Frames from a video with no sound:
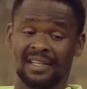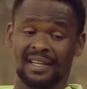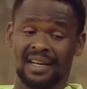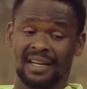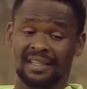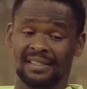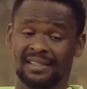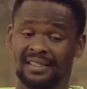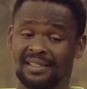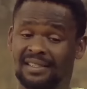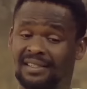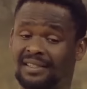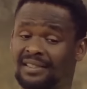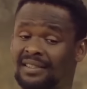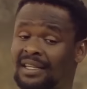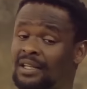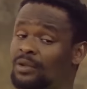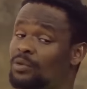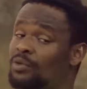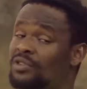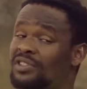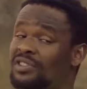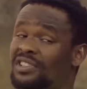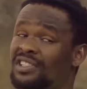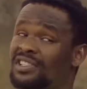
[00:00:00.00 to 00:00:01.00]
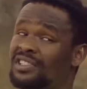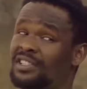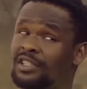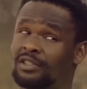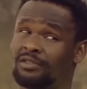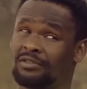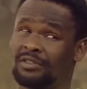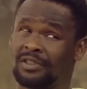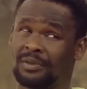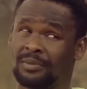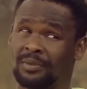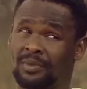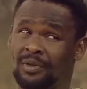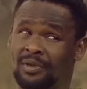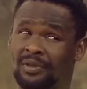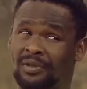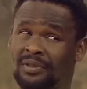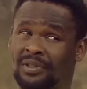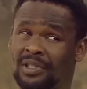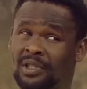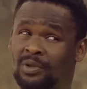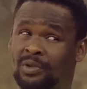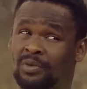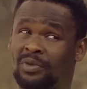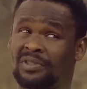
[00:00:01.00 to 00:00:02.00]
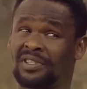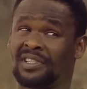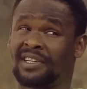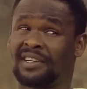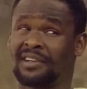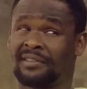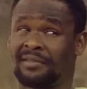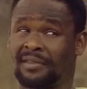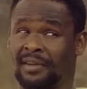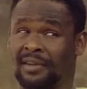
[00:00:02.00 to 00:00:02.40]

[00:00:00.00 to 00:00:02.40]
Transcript: said that. That wasn't a dream. It was a